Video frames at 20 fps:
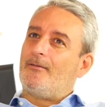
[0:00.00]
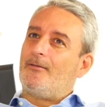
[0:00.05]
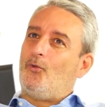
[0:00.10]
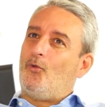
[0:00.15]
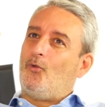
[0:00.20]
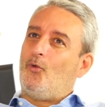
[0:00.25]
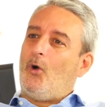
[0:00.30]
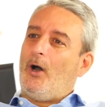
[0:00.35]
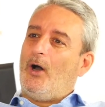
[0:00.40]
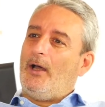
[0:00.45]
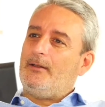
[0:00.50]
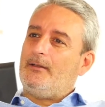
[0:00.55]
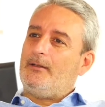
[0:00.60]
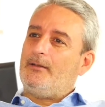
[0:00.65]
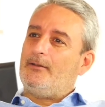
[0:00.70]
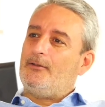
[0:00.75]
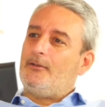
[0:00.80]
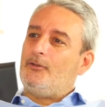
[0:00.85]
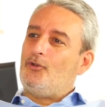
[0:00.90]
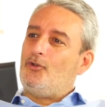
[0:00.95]

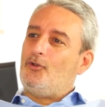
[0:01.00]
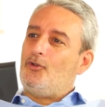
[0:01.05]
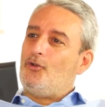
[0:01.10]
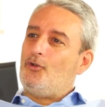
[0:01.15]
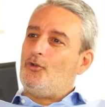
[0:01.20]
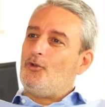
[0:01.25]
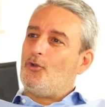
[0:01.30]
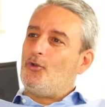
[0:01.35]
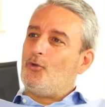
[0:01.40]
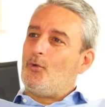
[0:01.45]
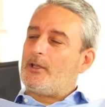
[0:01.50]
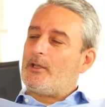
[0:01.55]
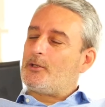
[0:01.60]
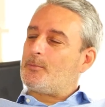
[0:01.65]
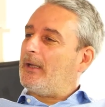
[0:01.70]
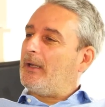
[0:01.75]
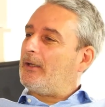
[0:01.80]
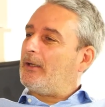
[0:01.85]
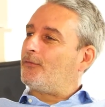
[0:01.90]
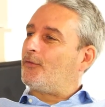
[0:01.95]
what do you
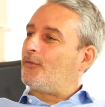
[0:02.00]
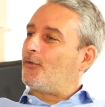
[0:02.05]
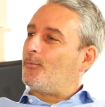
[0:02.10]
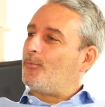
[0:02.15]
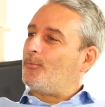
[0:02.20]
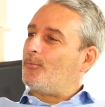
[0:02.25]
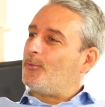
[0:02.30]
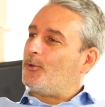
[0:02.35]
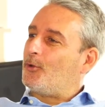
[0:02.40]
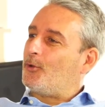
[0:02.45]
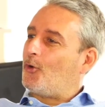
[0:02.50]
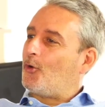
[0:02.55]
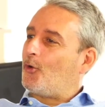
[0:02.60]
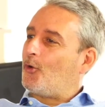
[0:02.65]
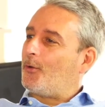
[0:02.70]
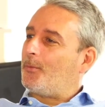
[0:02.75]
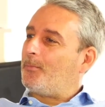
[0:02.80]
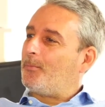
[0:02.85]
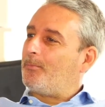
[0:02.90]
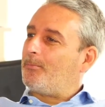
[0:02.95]
expect from
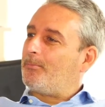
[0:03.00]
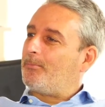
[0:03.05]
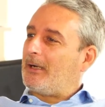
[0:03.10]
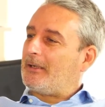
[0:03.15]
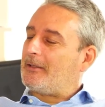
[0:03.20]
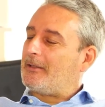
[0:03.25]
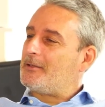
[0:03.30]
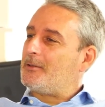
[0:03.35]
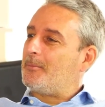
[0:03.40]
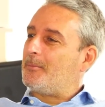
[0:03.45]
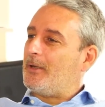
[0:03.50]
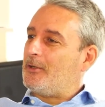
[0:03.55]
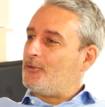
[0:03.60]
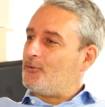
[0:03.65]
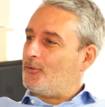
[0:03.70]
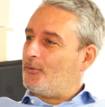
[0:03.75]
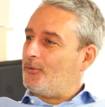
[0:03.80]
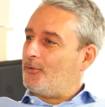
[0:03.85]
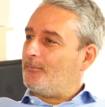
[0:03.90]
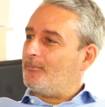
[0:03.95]
your
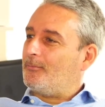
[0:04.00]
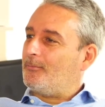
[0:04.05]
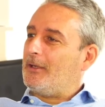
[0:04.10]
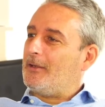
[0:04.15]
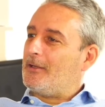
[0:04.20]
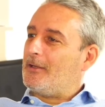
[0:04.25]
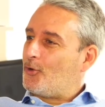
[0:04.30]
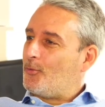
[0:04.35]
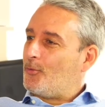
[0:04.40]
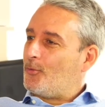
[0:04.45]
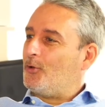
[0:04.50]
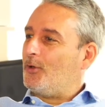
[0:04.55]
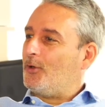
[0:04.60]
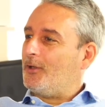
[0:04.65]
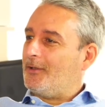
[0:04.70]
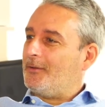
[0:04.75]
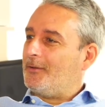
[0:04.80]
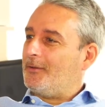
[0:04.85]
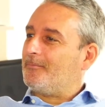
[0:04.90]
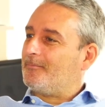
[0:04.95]
participation in this
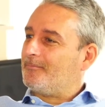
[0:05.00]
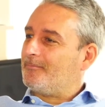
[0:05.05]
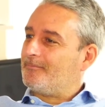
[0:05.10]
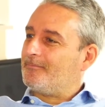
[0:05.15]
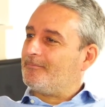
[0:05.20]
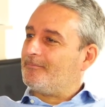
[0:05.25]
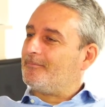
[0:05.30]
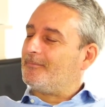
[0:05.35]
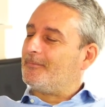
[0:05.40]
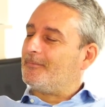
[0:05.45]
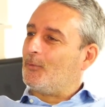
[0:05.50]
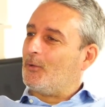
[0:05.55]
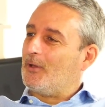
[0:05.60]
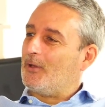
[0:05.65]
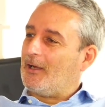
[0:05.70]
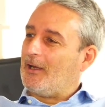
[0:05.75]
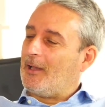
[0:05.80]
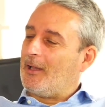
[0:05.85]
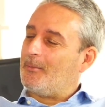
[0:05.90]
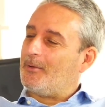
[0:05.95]
community mm -hmm. with the
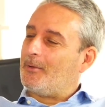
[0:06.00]
club?